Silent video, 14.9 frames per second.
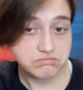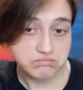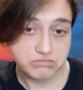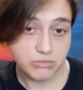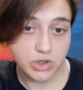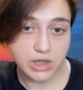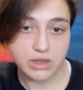
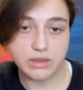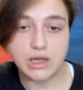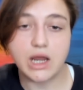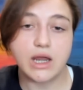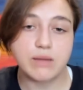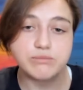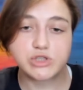what. And
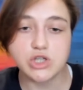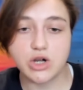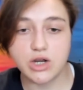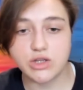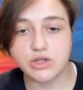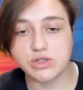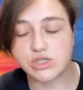I'm
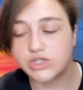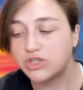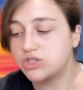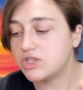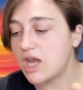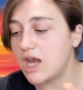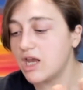sorry, there's
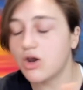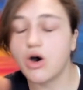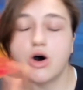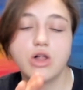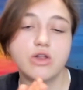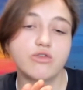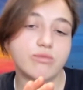stain
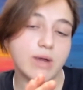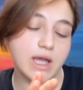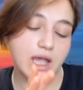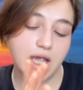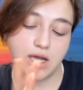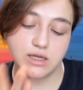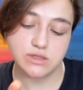all over my
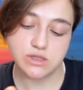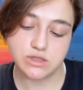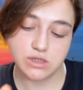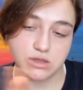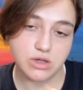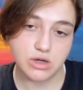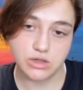hands. It's
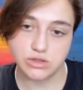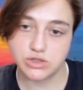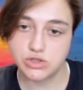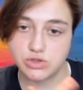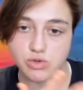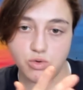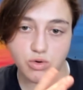a long
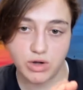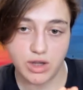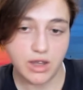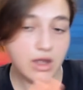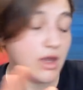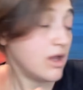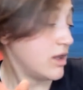story.
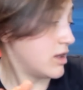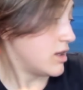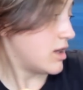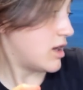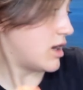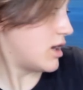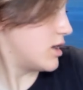
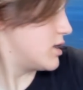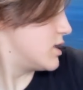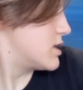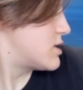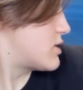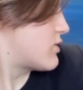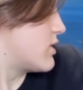
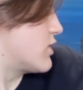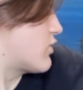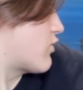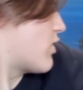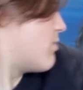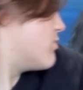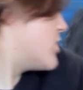It's from